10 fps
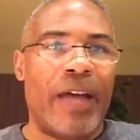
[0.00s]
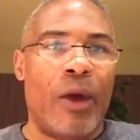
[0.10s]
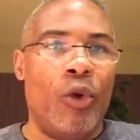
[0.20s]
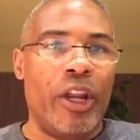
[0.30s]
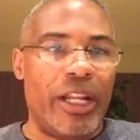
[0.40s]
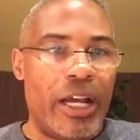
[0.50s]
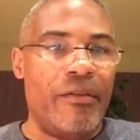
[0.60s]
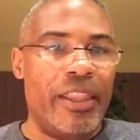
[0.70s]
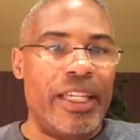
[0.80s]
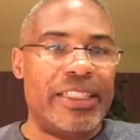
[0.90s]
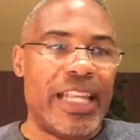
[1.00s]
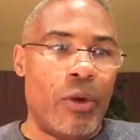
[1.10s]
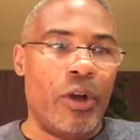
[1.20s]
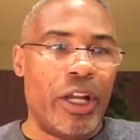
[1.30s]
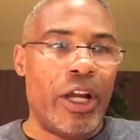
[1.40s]
want to cover this, and I
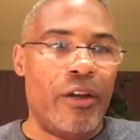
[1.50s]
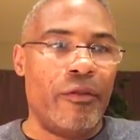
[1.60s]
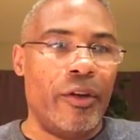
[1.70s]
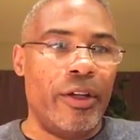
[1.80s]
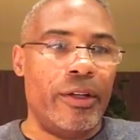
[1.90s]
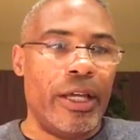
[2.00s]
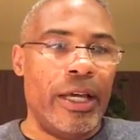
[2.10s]
want to cover it